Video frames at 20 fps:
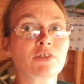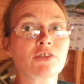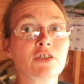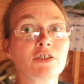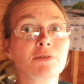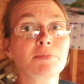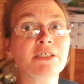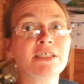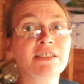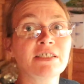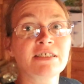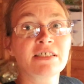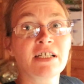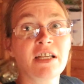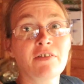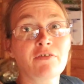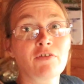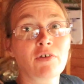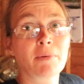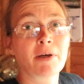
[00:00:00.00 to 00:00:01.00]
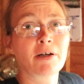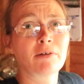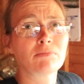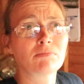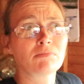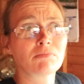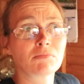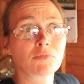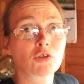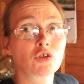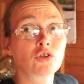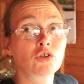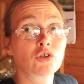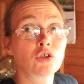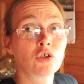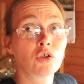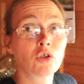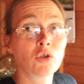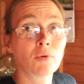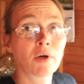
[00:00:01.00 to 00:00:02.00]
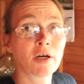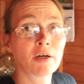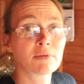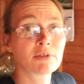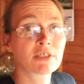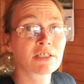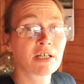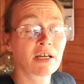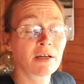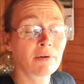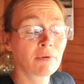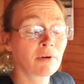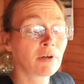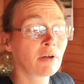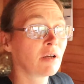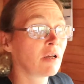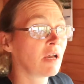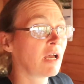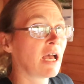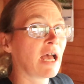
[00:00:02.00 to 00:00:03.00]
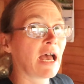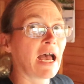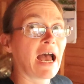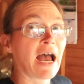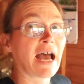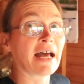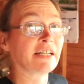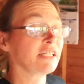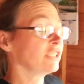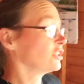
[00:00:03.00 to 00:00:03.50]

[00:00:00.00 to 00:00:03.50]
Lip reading: so it's been sitting here for about 2 hours now and